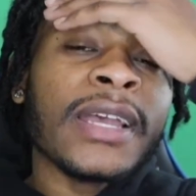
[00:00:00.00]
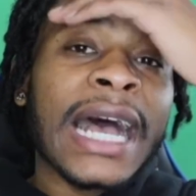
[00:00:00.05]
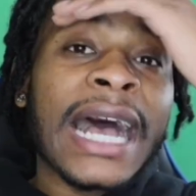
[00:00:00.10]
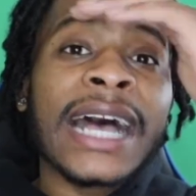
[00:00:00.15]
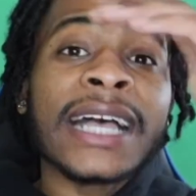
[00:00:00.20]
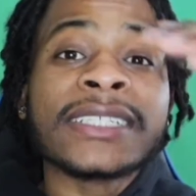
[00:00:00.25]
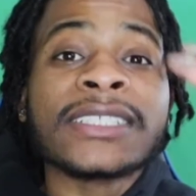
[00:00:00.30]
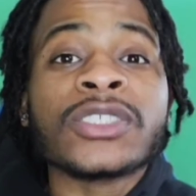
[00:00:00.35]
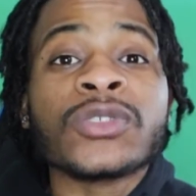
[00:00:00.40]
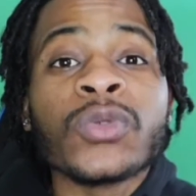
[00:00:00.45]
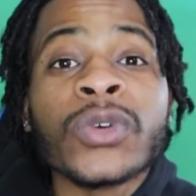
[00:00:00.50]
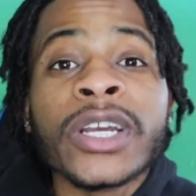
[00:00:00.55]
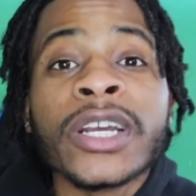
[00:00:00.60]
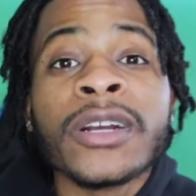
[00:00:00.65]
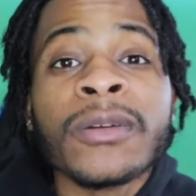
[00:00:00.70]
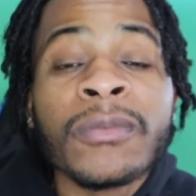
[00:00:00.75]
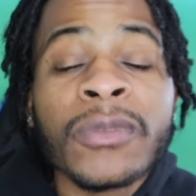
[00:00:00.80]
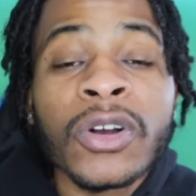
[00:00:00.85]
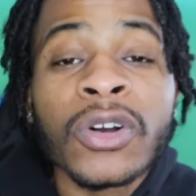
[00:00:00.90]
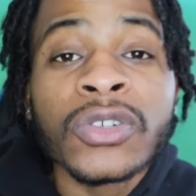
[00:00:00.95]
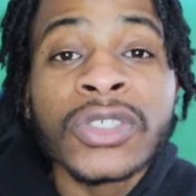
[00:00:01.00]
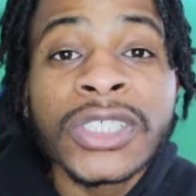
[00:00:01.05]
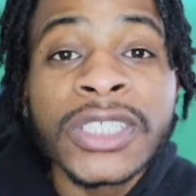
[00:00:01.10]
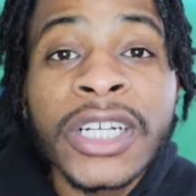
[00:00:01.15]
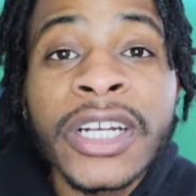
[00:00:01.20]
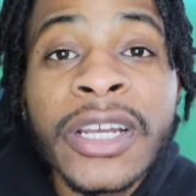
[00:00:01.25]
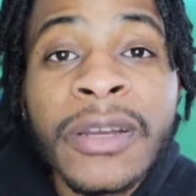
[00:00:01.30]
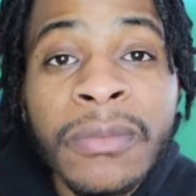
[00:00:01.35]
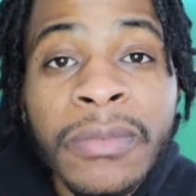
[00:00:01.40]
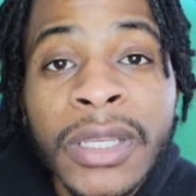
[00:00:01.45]
I swear, bro,
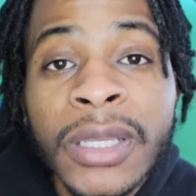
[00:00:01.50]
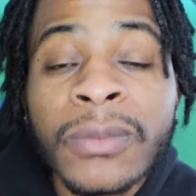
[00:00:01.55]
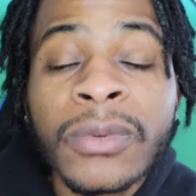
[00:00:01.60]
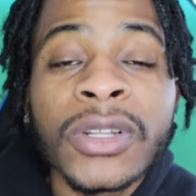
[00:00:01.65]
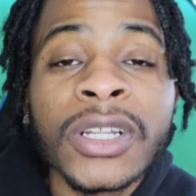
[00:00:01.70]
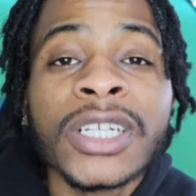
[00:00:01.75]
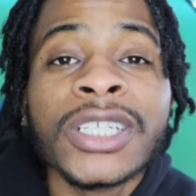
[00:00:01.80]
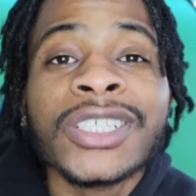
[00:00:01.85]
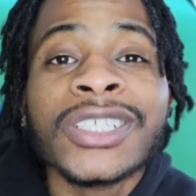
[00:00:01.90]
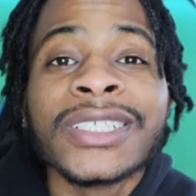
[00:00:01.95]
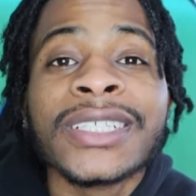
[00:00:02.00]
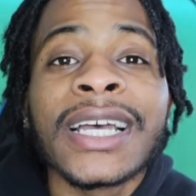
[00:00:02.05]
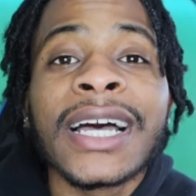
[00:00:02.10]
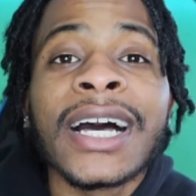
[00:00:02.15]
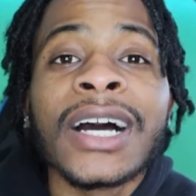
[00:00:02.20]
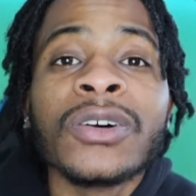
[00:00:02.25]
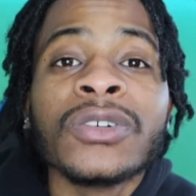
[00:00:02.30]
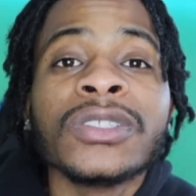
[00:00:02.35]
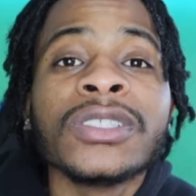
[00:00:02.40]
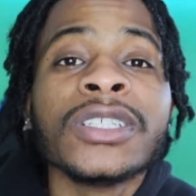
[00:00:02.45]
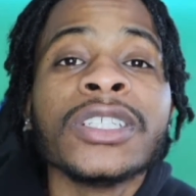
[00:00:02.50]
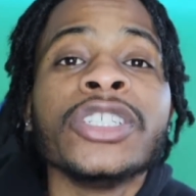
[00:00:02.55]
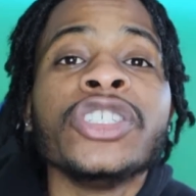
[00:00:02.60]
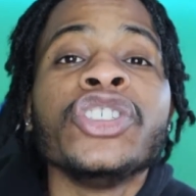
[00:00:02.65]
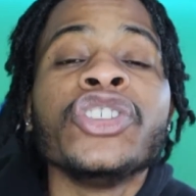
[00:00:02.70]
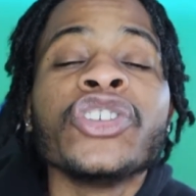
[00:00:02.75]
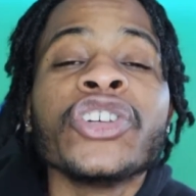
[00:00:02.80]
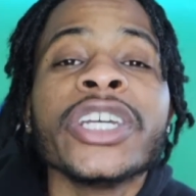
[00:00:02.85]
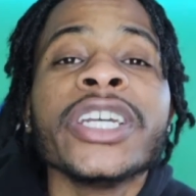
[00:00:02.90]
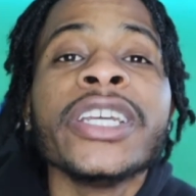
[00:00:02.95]
certain people are just out to
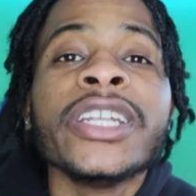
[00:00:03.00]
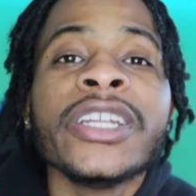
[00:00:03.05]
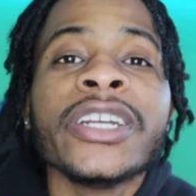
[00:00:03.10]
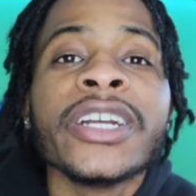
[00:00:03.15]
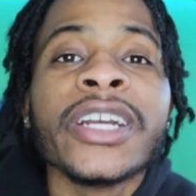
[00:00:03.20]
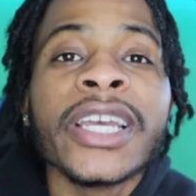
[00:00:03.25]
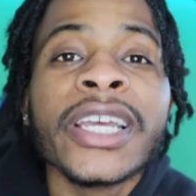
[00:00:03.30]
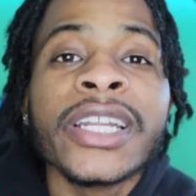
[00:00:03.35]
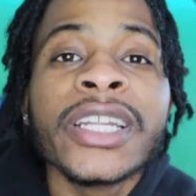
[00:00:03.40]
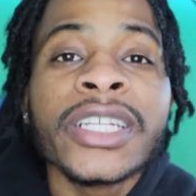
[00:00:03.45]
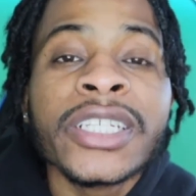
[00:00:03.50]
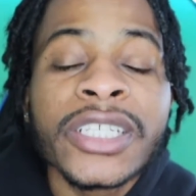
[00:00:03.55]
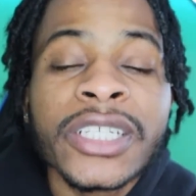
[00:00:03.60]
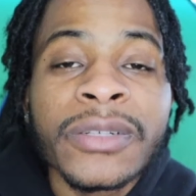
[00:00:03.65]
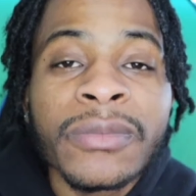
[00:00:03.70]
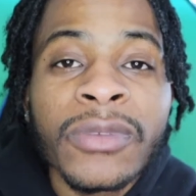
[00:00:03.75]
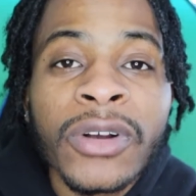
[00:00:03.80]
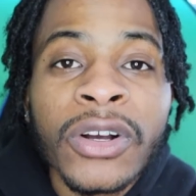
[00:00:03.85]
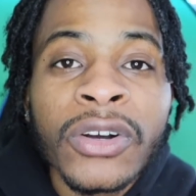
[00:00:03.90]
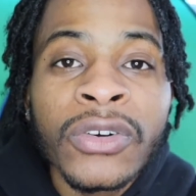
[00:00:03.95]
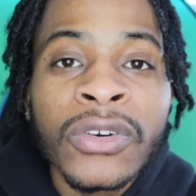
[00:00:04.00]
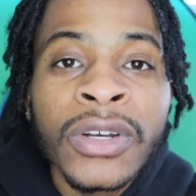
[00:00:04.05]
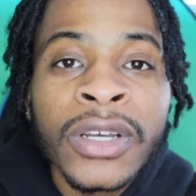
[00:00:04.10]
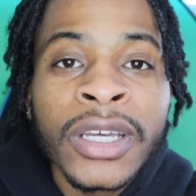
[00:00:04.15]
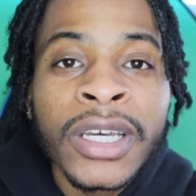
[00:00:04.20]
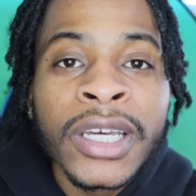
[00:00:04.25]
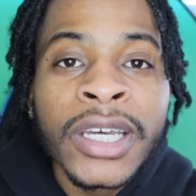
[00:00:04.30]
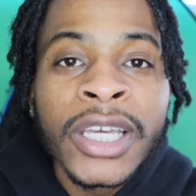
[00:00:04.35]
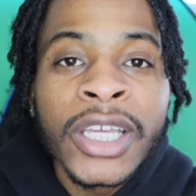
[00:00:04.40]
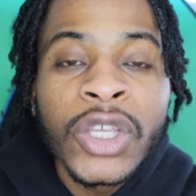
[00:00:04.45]
drain your energy, bro.
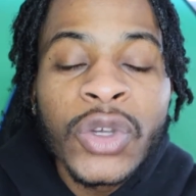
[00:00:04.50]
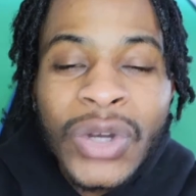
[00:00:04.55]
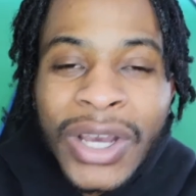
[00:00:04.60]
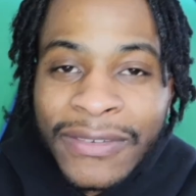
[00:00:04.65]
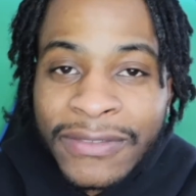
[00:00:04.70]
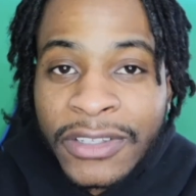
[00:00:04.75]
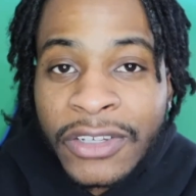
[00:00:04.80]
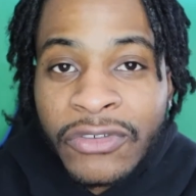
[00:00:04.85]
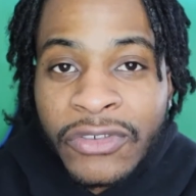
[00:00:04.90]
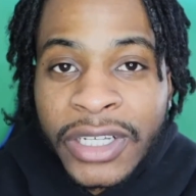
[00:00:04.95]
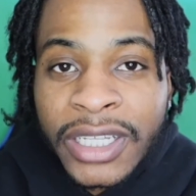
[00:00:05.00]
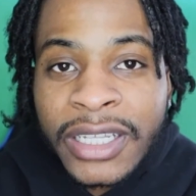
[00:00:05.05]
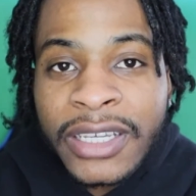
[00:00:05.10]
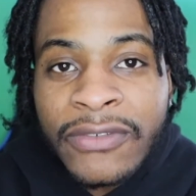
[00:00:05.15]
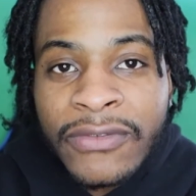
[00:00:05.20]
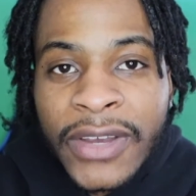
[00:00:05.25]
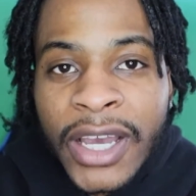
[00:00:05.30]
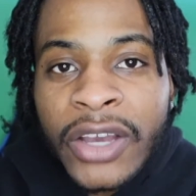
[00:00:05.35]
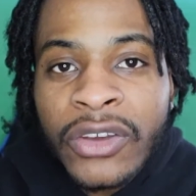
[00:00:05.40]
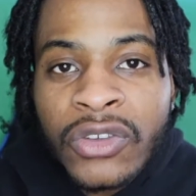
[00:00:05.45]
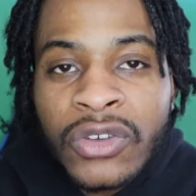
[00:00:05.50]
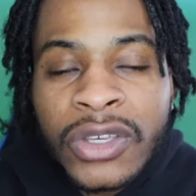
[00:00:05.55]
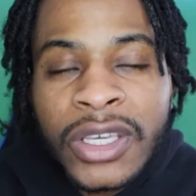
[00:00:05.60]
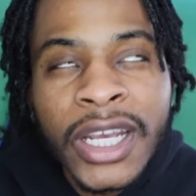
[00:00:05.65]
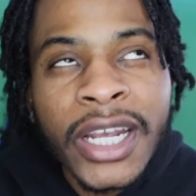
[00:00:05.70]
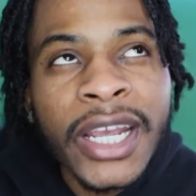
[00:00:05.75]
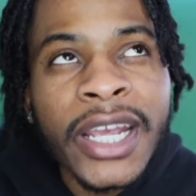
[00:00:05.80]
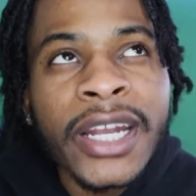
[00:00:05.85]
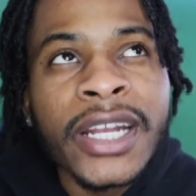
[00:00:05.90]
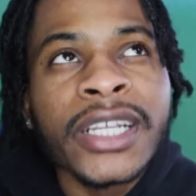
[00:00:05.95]
You have to really value
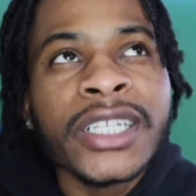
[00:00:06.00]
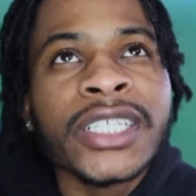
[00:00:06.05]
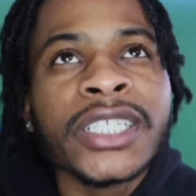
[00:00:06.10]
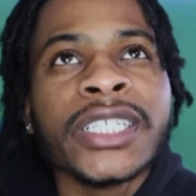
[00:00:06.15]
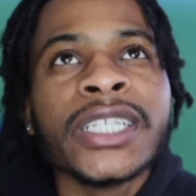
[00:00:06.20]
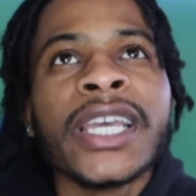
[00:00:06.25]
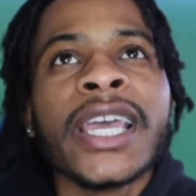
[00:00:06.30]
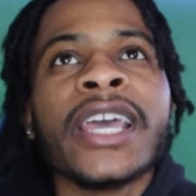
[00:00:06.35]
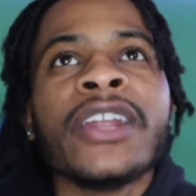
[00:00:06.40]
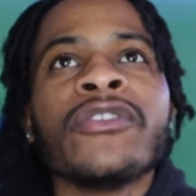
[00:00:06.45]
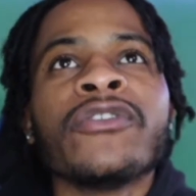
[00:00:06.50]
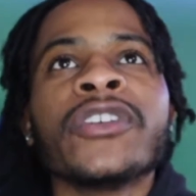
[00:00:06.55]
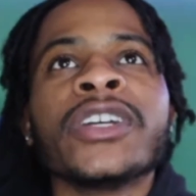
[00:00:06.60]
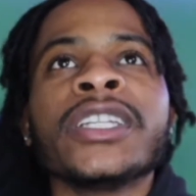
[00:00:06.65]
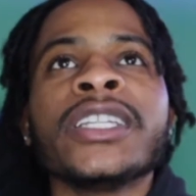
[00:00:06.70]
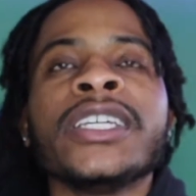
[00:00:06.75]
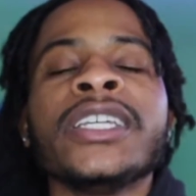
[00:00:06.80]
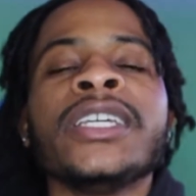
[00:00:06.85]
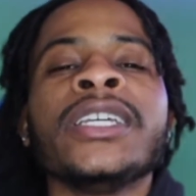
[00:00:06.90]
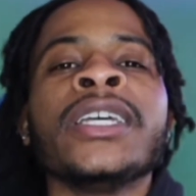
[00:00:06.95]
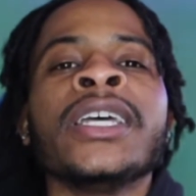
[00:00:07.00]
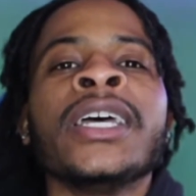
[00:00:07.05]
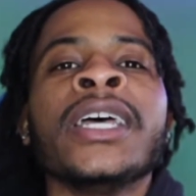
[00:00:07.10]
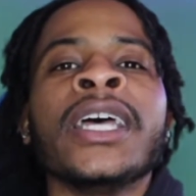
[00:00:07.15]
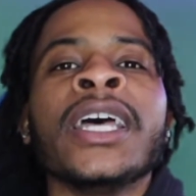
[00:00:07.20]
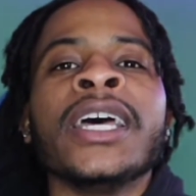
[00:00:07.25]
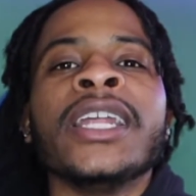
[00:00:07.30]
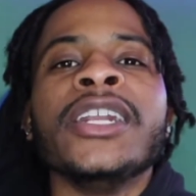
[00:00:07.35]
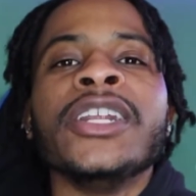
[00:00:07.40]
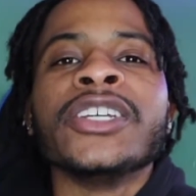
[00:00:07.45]
your energy and really
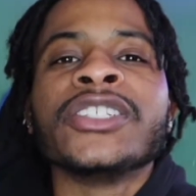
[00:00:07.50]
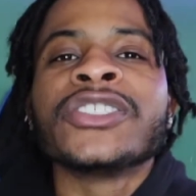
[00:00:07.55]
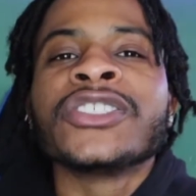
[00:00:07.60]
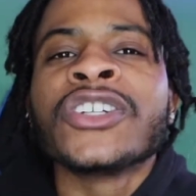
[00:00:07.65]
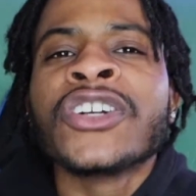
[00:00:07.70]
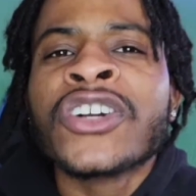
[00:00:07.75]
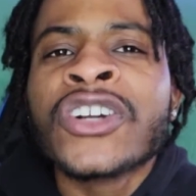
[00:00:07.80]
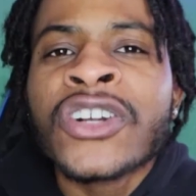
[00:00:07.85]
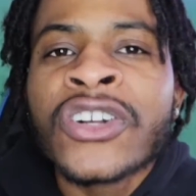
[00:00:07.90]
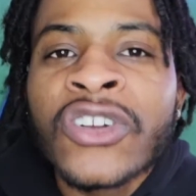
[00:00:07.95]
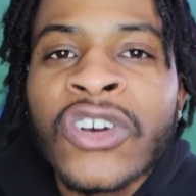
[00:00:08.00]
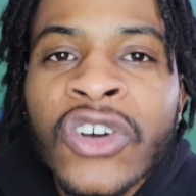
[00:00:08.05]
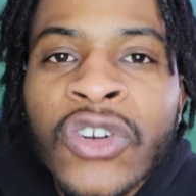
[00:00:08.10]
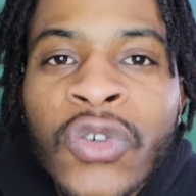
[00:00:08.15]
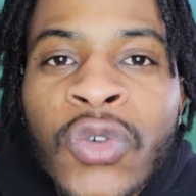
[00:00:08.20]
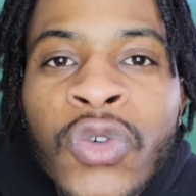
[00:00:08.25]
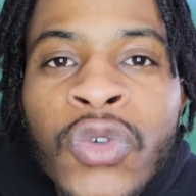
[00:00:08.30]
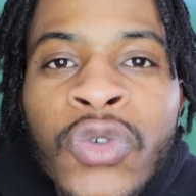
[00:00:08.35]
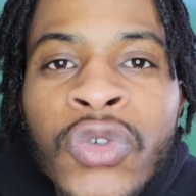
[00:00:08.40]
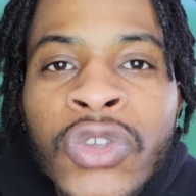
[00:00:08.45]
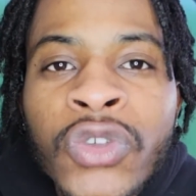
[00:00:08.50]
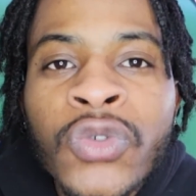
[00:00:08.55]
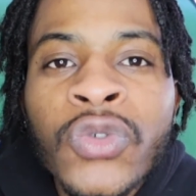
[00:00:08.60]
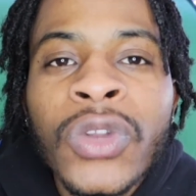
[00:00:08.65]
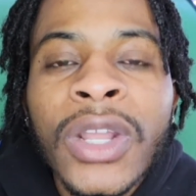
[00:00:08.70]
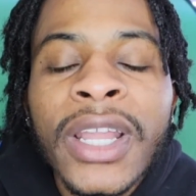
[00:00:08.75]
discern on who you